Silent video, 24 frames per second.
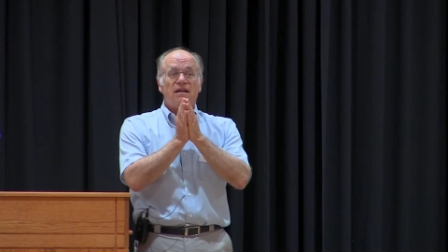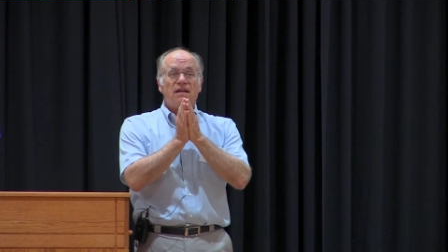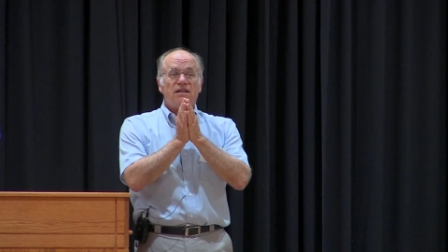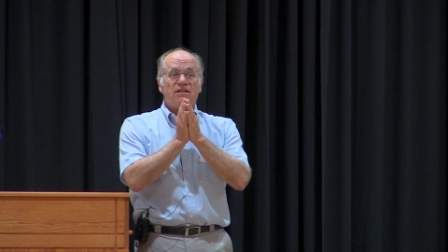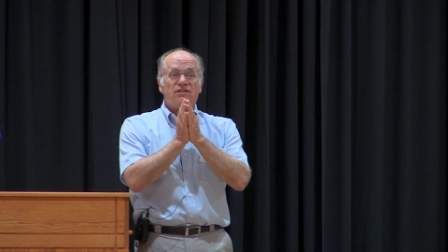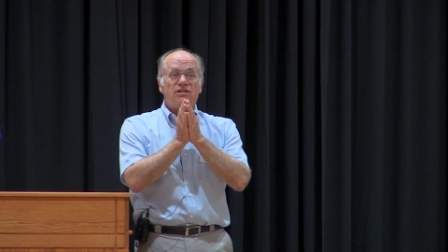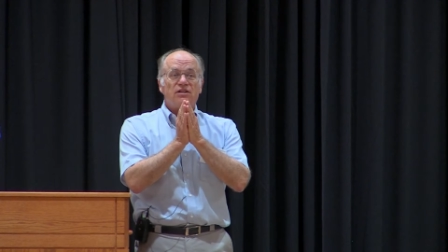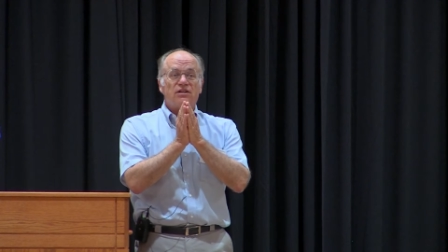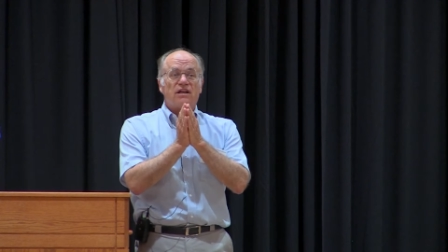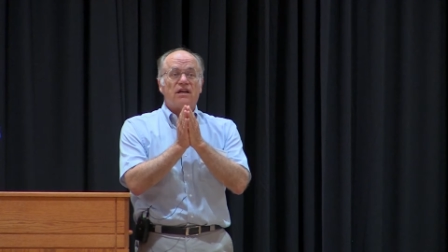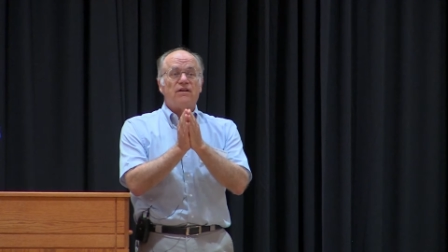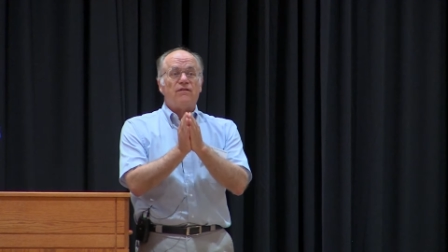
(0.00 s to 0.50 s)

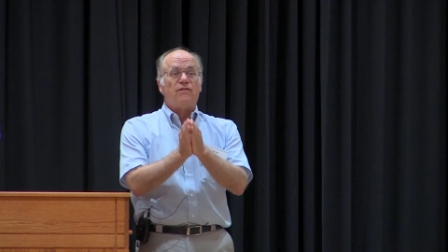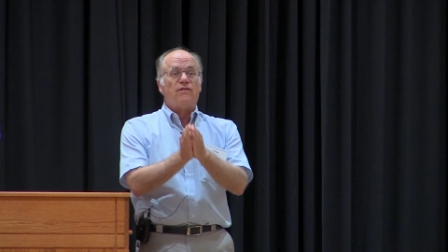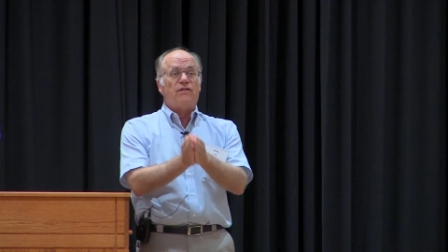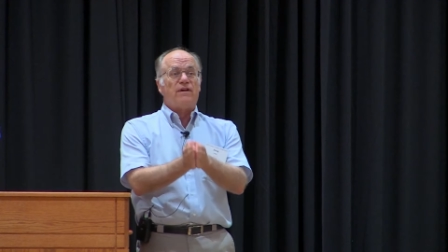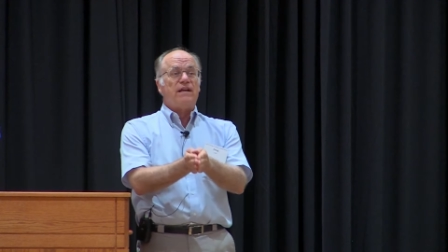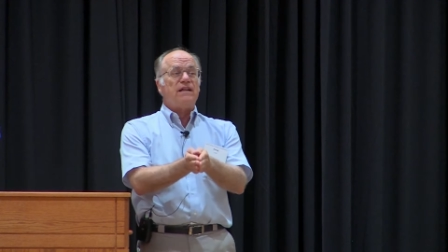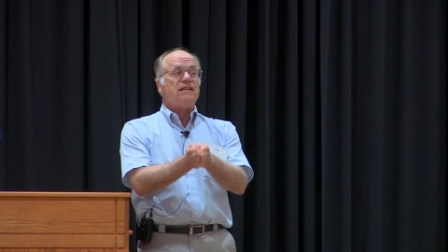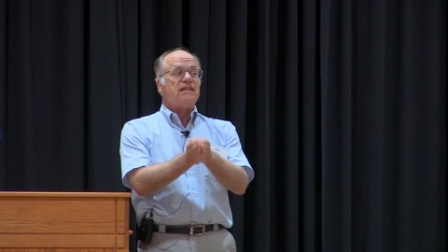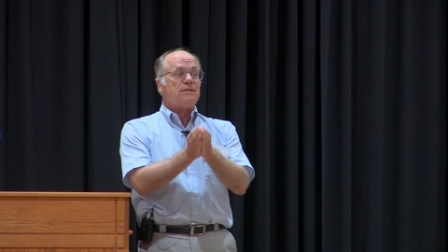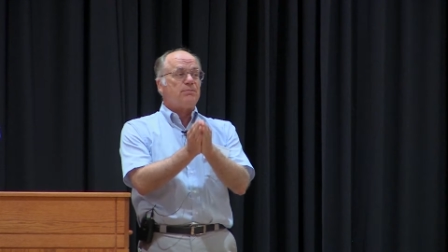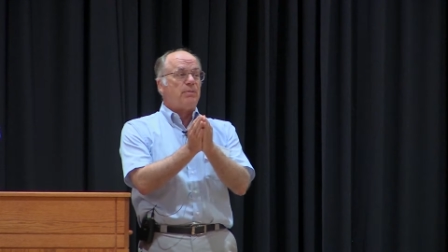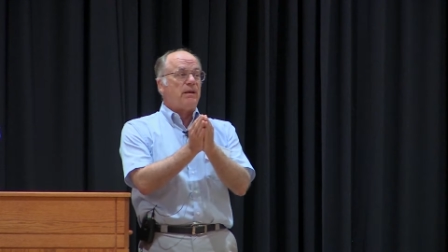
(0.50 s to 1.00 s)
to
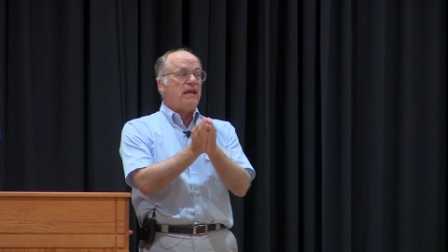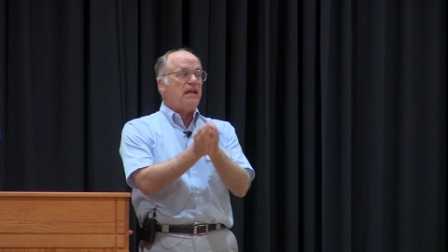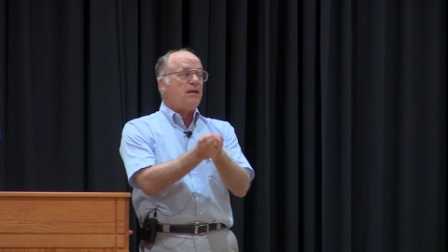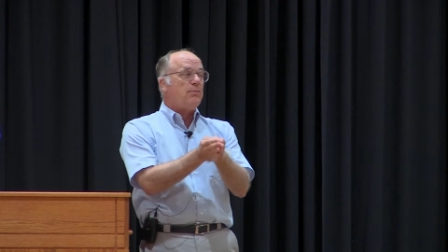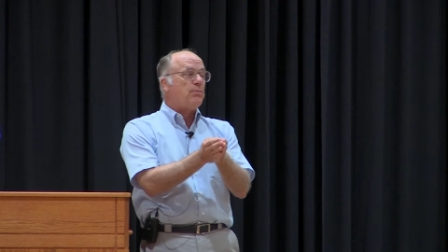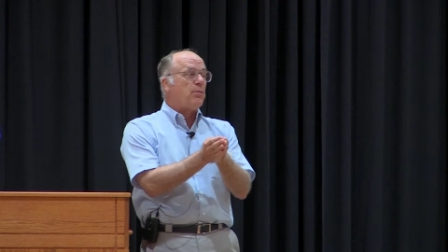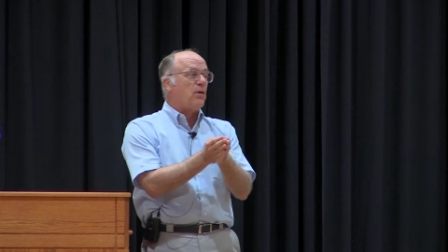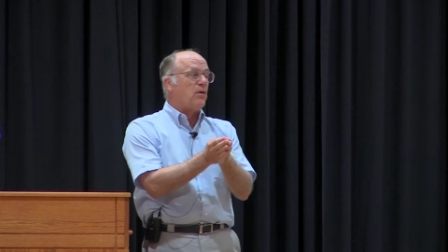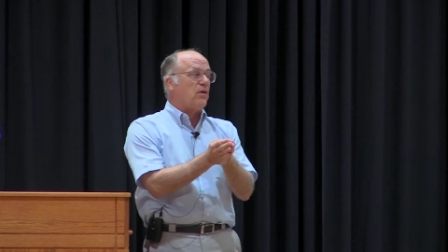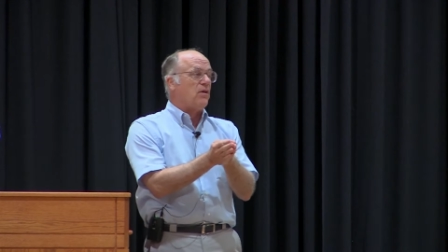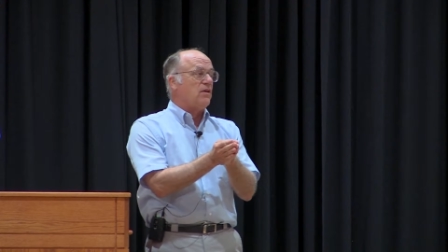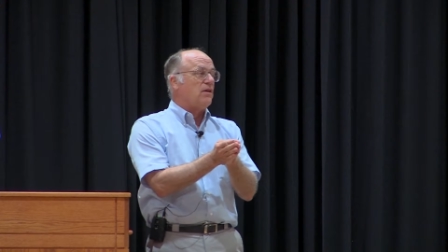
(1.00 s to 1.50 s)
convince
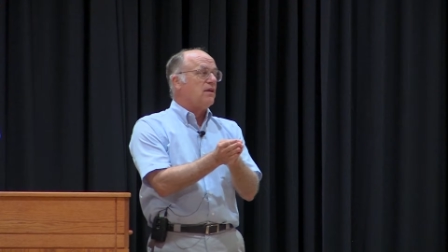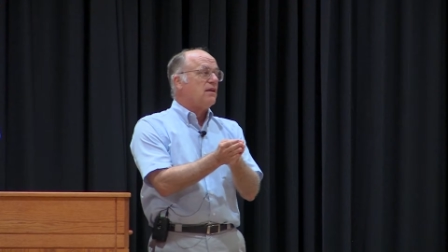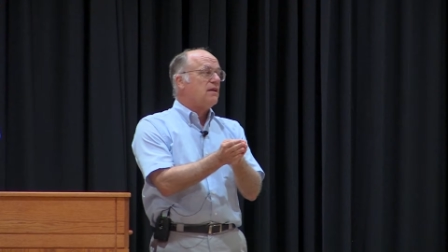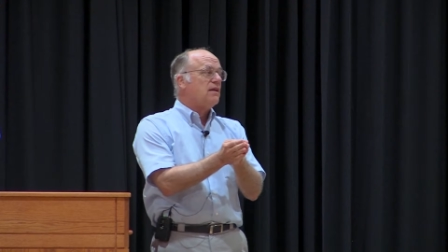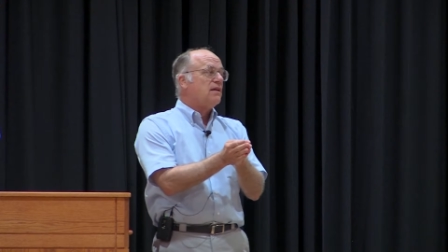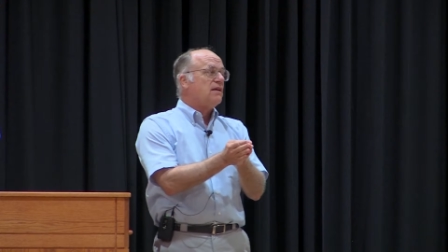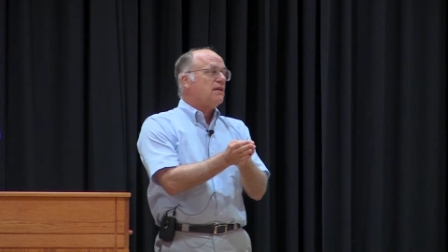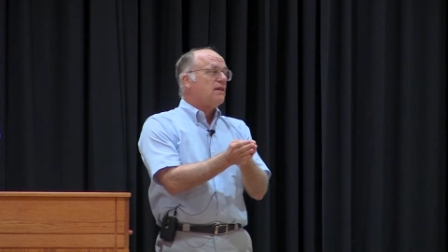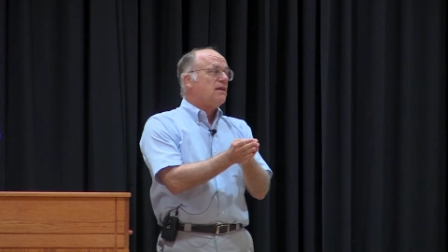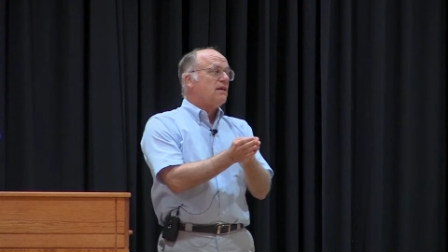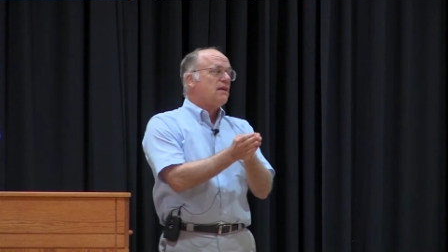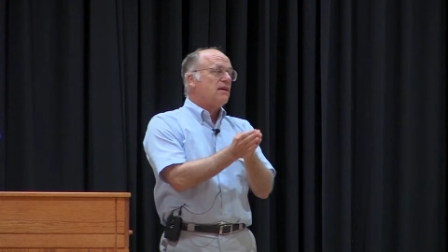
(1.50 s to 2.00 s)
people
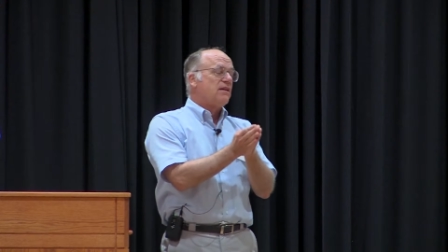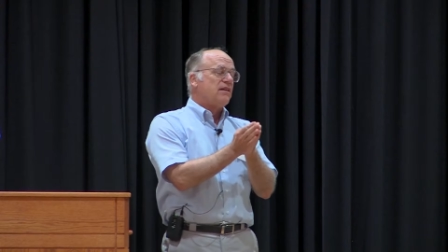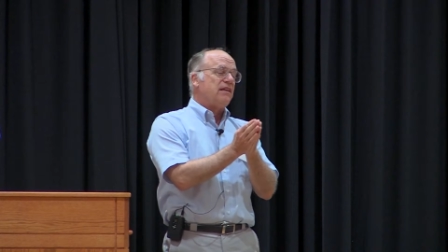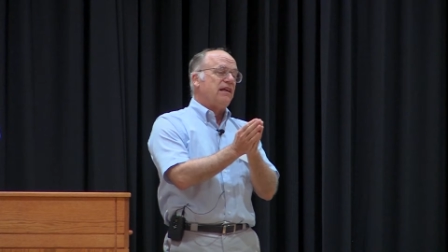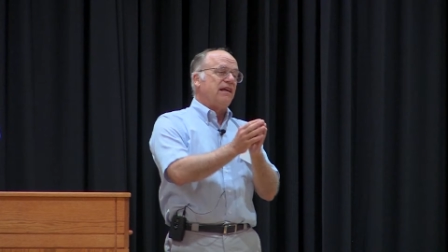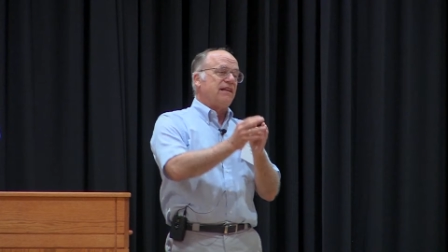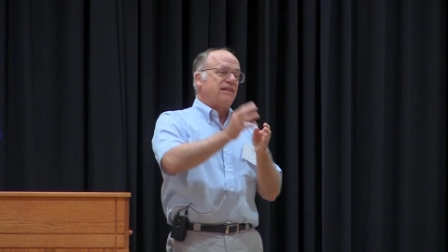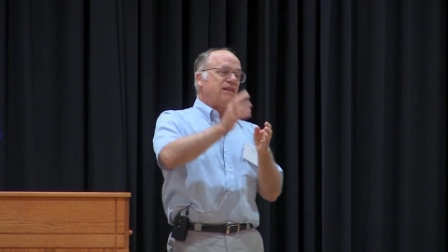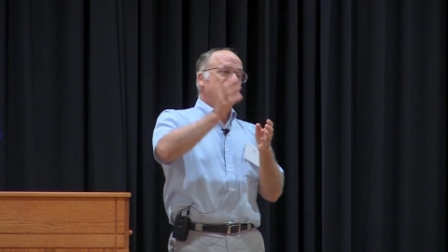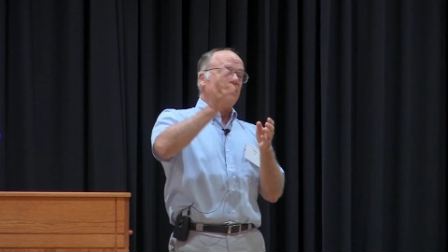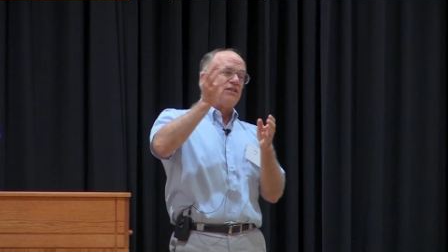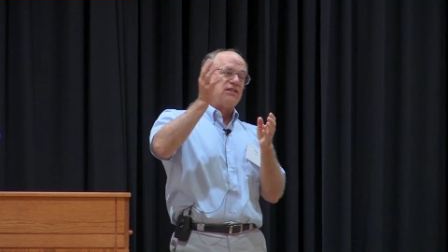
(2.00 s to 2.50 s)

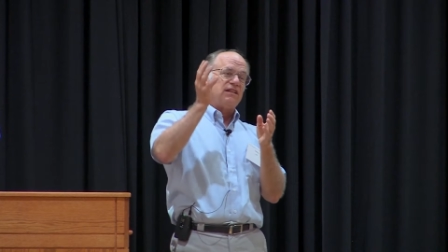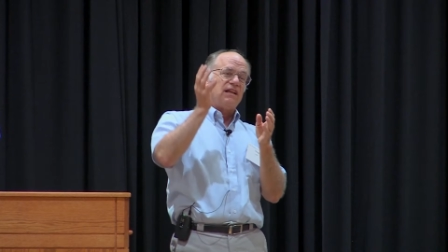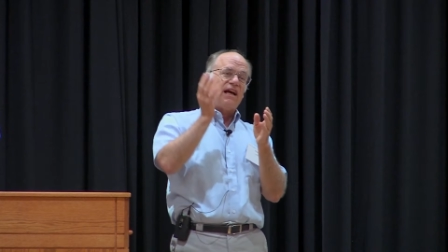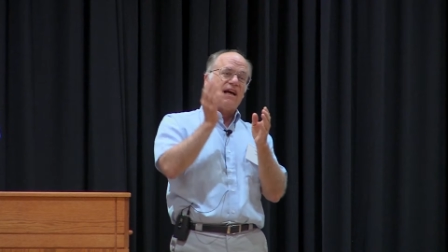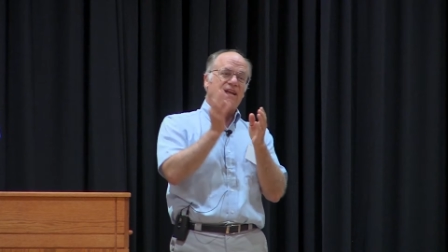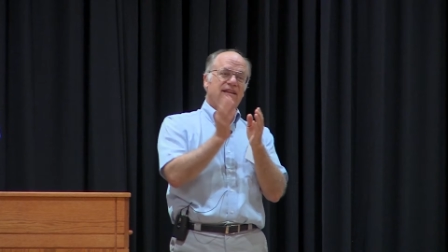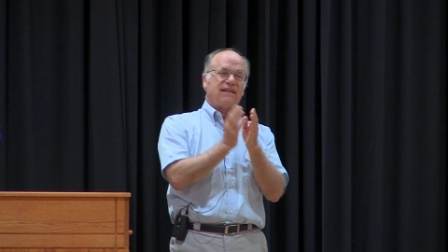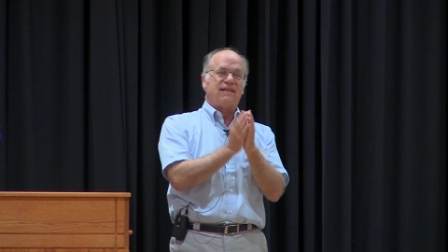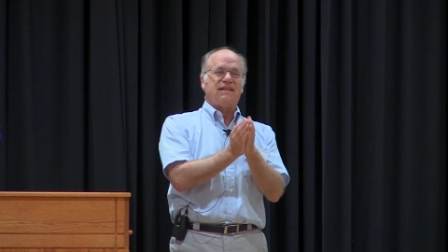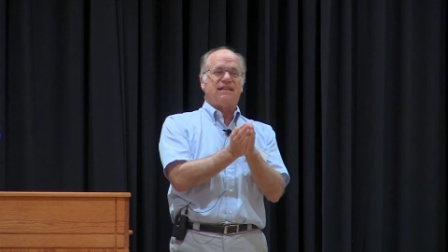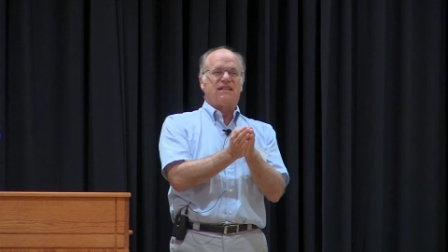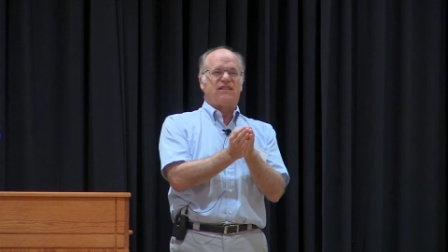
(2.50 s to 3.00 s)
that there's
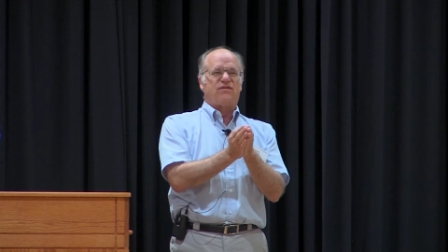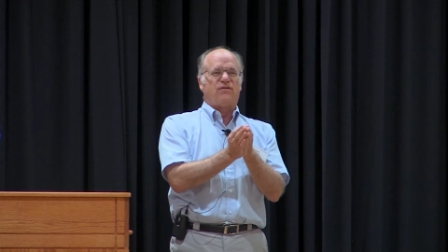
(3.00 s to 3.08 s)
not this